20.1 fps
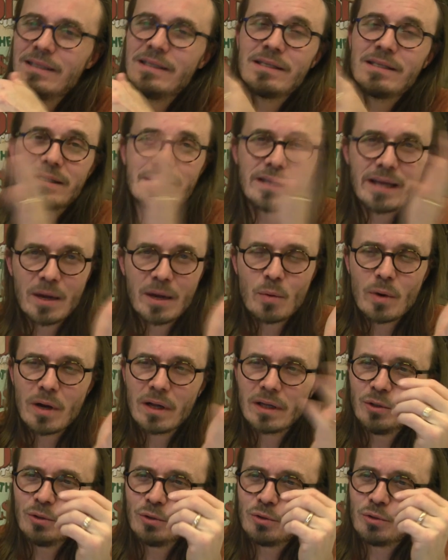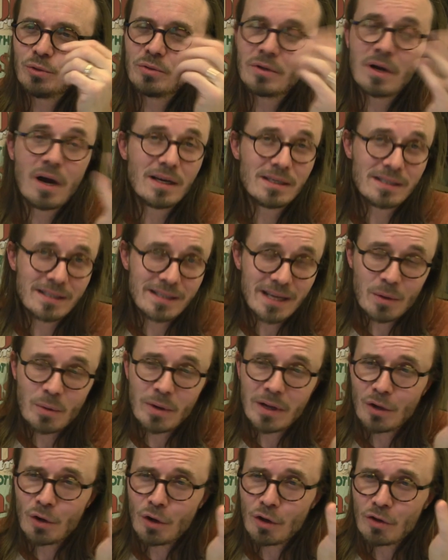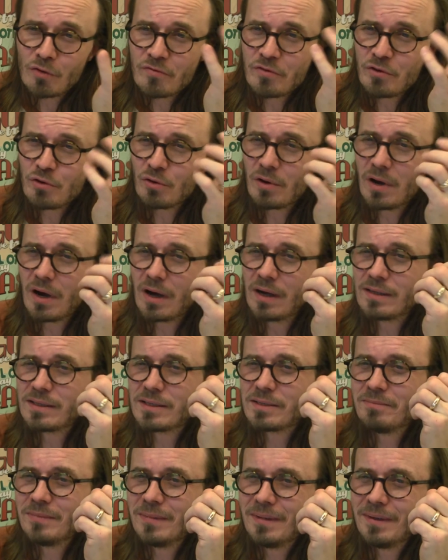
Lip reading: Stay well, you too, Kai. Stay well, all of you guys.